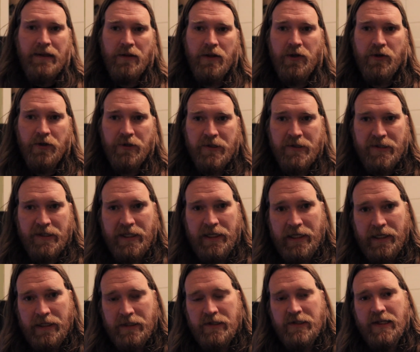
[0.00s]
little
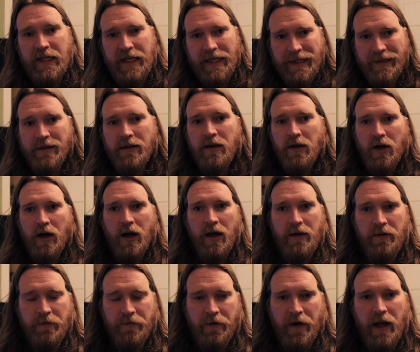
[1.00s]
seeds in the
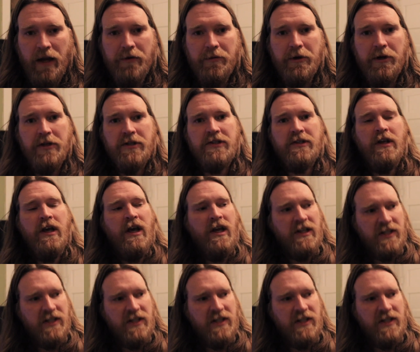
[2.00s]
cotton fibers.